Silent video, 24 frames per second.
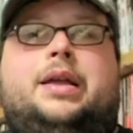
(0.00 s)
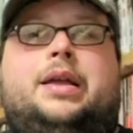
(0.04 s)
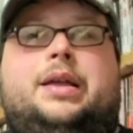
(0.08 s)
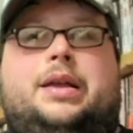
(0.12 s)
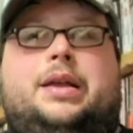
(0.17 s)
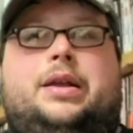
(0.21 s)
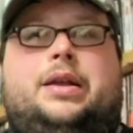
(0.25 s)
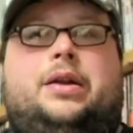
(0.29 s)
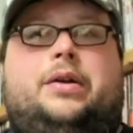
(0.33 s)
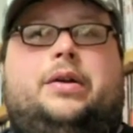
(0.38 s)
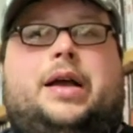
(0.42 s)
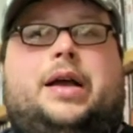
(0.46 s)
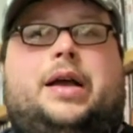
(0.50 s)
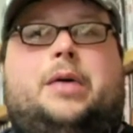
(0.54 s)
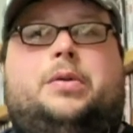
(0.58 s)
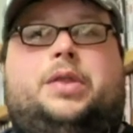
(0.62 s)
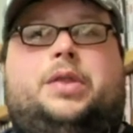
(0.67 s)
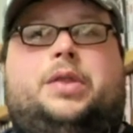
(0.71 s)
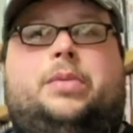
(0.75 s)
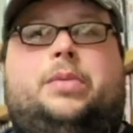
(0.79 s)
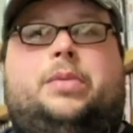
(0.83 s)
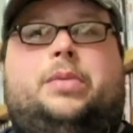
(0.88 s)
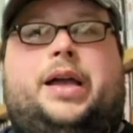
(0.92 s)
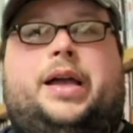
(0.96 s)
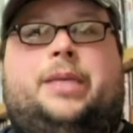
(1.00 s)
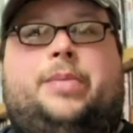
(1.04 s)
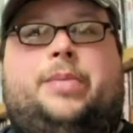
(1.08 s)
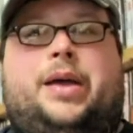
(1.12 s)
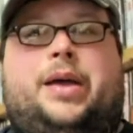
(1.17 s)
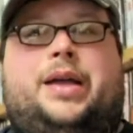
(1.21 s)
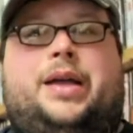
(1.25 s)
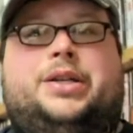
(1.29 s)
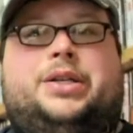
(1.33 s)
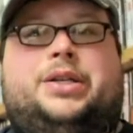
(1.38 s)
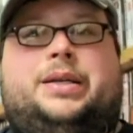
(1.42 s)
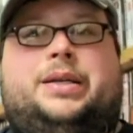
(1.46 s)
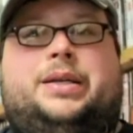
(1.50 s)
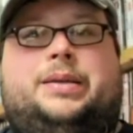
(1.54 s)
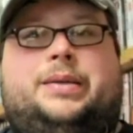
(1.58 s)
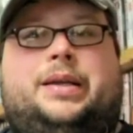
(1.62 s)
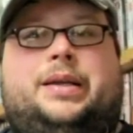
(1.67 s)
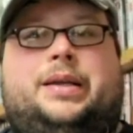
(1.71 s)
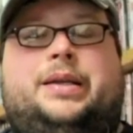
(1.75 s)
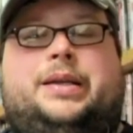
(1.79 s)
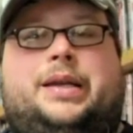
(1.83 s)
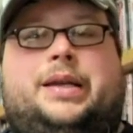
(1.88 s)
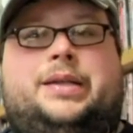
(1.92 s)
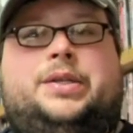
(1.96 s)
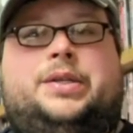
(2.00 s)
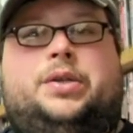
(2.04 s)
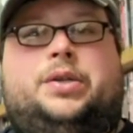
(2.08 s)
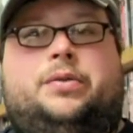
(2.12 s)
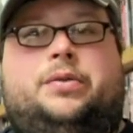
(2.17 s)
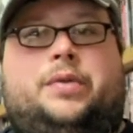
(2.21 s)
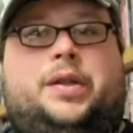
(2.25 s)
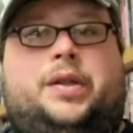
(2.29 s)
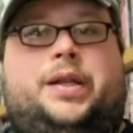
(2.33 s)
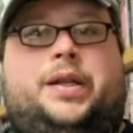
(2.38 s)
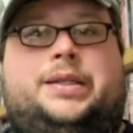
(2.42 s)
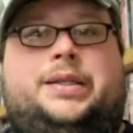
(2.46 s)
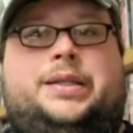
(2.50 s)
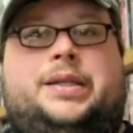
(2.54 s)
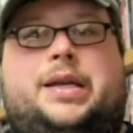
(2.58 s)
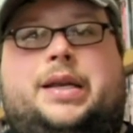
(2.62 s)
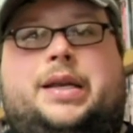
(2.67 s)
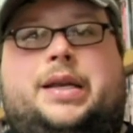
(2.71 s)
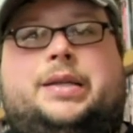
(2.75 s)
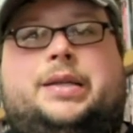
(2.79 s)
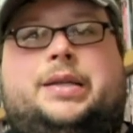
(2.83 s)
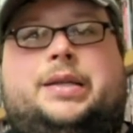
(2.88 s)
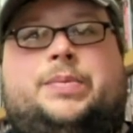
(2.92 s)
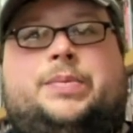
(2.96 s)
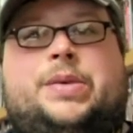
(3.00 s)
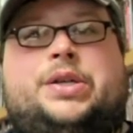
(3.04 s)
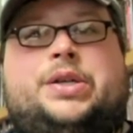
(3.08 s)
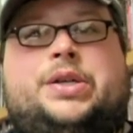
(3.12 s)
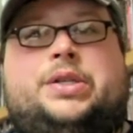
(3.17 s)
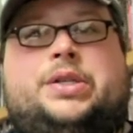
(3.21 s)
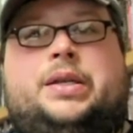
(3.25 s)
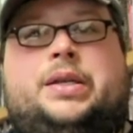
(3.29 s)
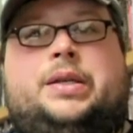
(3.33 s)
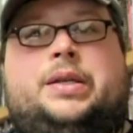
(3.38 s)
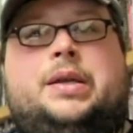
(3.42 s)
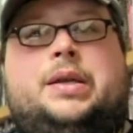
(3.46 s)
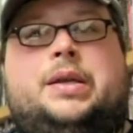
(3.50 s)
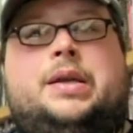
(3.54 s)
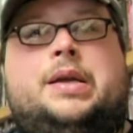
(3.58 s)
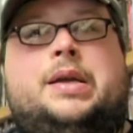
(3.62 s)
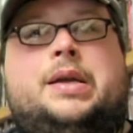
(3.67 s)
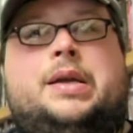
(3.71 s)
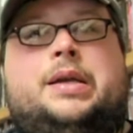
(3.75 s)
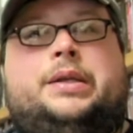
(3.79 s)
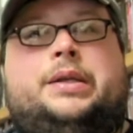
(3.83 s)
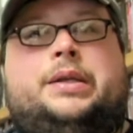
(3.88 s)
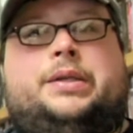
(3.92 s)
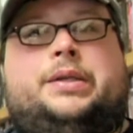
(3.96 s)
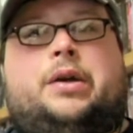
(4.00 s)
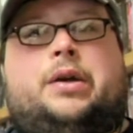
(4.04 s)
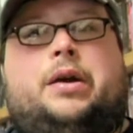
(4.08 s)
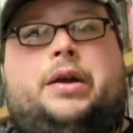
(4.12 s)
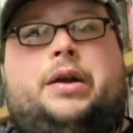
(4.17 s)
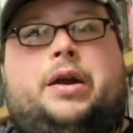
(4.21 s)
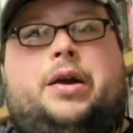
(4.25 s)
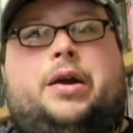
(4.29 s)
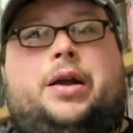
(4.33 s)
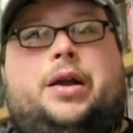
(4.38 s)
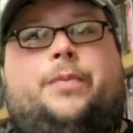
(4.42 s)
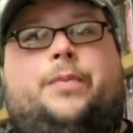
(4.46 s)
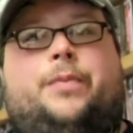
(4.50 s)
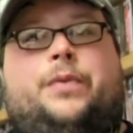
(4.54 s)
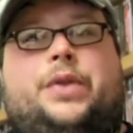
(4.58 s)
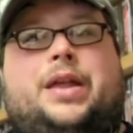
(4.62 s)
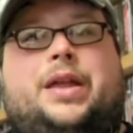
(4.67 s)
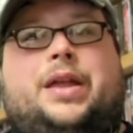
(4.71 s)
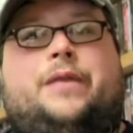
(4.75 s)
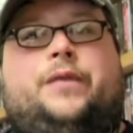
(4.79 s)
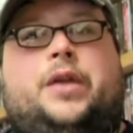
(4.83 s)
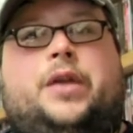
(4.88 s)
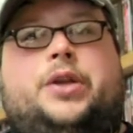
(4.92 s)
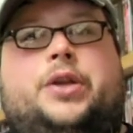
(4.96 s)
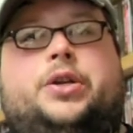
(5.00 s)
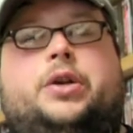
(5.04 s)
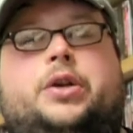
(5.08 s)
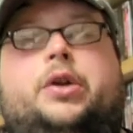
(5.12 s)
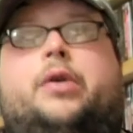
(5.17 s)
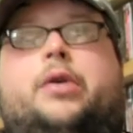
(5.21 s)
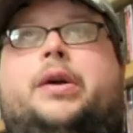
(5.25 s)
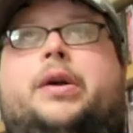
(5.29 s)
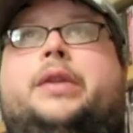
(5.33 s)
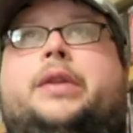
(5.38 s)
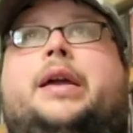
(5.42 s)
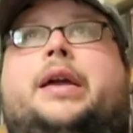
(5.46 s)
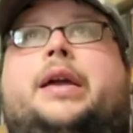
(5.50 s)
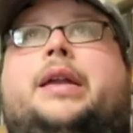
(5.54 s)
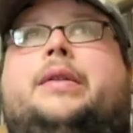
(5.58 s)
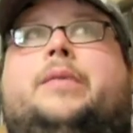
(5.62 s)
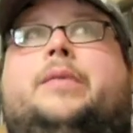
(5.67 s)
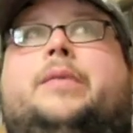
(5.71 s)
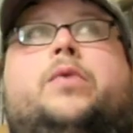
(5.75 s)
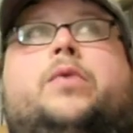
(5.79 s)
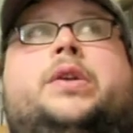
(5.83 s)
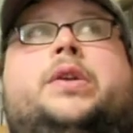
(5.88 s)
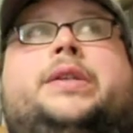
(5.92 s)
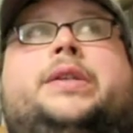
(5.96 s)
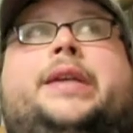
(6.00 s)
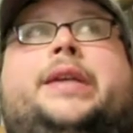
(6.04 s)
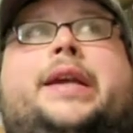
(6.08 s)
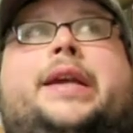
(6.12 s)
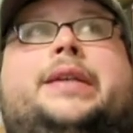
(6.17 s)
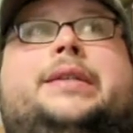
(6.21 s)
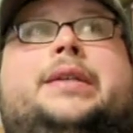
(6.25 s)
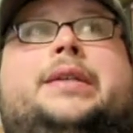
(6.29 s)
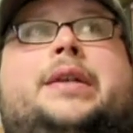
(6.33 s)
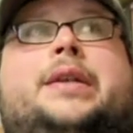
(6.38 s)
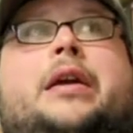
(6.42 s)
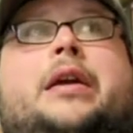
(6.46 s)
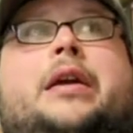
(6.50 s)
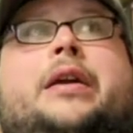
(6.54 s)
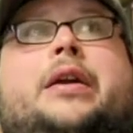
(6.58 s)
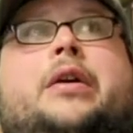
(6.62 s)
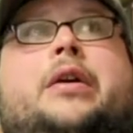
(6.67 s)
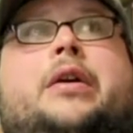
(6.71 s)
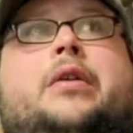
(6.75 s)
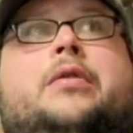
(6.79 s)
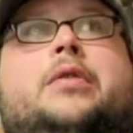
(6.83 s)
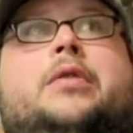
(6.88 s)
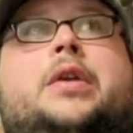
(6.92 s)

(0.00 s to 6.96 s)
Now with the Black Magic, it gets you really excited, especially to start gearing up for that feature, knowing that at worst case scenario,